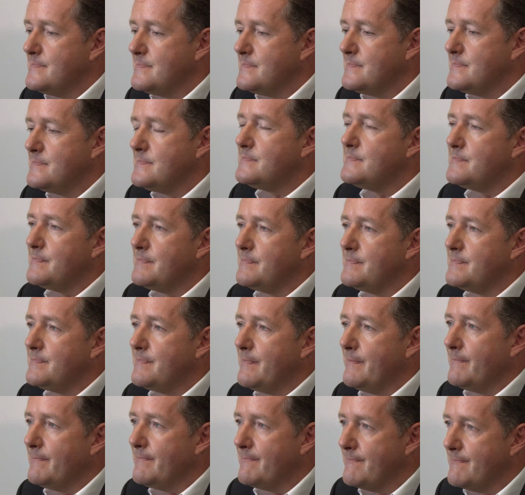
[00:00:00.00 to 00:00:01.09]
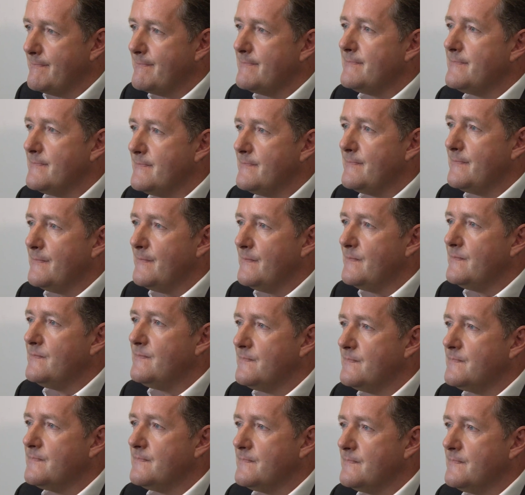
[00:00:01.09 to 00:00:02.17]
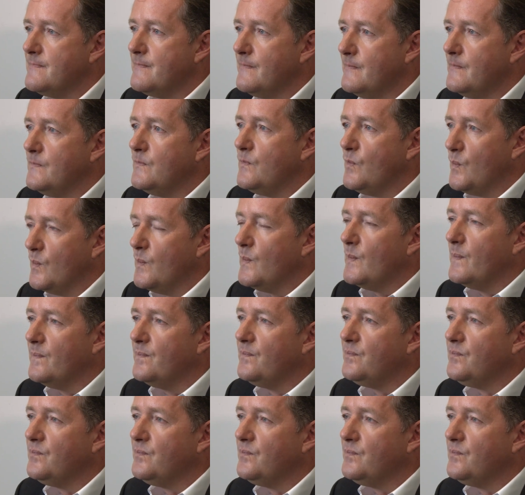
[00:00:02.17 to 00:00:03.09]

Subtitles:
Stories is among a huge number of chat shows on TV.